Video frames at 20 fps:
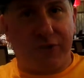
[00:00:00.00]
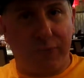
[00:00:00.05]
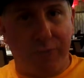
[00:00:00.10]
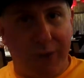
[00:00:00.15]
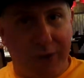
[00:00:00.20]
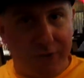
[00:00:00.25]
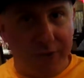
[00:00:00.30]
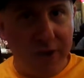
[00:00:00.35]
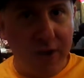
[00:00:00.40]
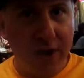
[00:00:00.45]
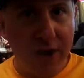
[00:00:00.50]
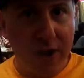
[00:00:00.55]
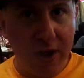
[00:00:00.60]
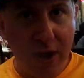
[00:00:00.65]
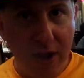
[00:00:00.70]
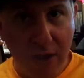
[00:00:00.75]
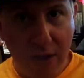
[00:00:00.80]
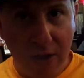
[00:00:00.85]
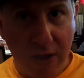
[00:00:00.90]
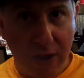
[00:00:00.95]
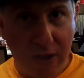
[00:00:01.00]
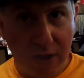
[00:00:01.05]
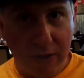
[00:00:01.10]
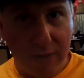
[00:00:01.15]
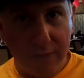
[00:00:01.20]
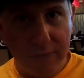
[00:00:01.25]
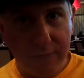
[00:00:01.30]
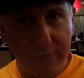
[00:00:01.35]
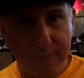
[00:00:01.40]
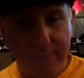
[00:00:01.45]
And they had to know that
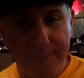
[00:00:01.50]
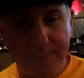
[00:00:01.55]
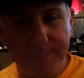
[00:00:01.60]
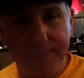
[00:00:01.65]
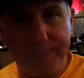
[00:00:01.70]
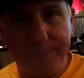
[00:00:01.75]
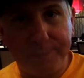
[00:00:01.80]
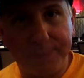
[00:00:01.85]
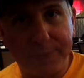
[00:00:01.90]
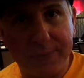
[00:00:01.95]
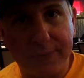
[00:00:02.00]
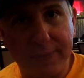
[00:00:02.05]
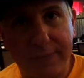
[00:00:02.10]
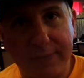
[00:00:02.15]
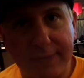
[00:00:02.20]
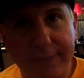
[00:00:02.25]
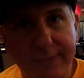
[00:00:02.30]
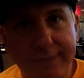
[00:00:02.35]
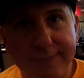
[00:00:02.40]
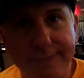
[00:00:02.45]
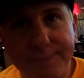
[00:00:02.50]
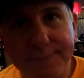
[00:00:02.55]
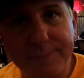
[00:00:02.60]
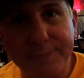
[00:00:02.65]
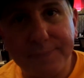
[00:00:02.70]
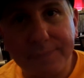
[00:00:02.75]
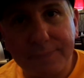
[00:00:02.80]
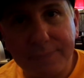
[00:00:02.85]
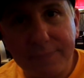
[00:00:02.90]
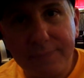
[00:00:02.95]
four months in advance because they
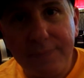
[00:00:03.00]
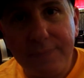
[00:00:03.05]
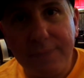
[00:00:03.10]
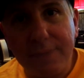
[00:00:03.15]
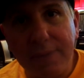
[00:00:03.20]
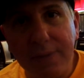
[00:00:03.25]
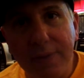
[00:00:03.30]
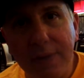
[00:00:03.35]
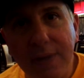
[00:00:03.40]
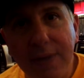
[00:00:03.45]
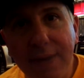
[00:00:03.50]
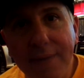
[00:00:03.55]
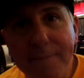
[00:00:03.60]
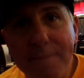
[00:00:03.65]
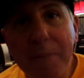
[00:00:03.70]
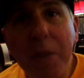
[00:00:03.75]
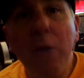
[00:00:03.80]
had to do all the planning.